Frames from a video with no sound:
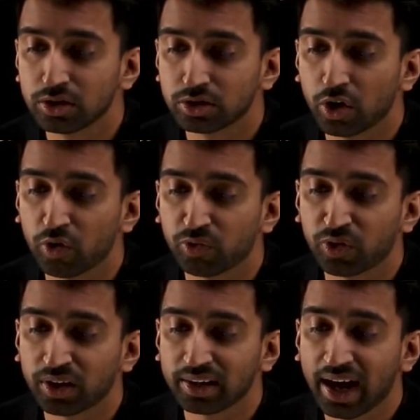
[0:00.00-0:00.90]
So
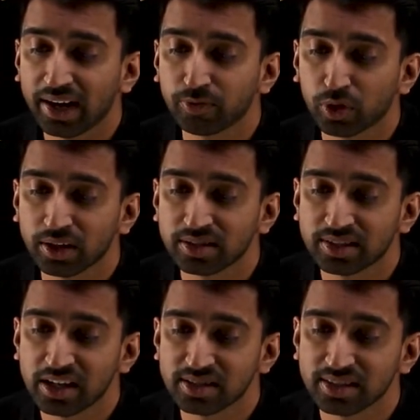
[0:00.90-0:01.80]
for a lot of
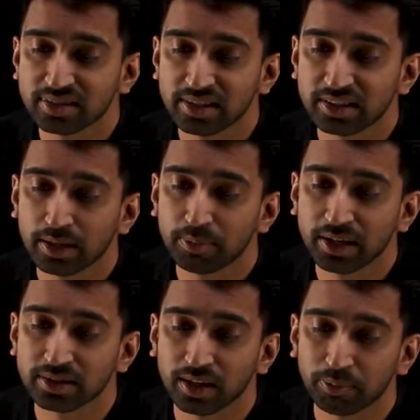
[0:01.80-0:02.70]
organizations, this can
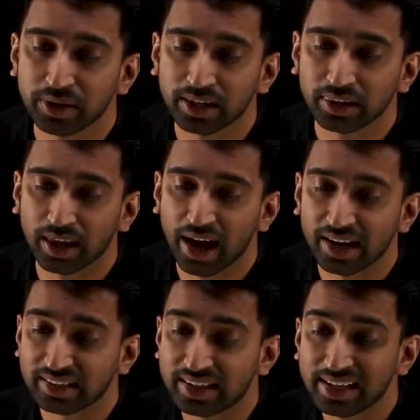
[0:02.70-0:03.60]
be something
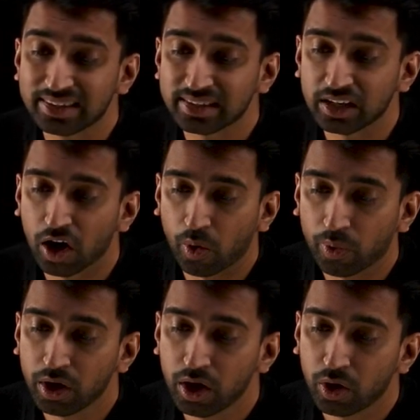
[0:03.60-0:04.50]
like
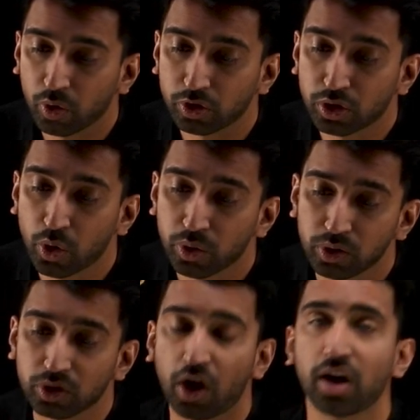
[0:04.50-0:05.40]
TCO, or
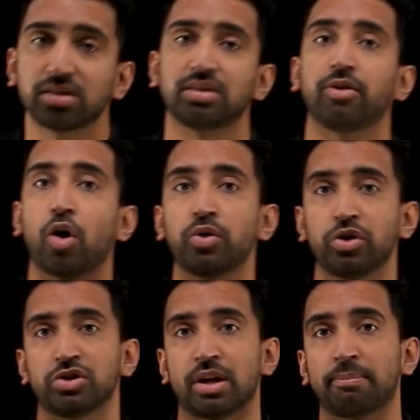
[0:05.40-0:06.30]
total cost of
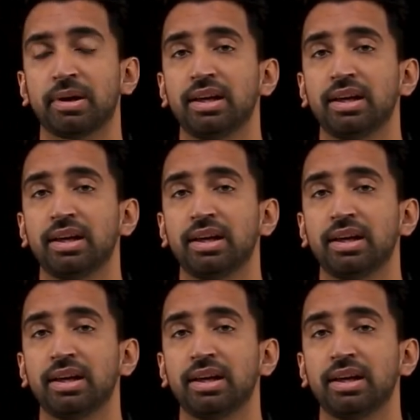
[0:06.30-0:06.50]
ownership.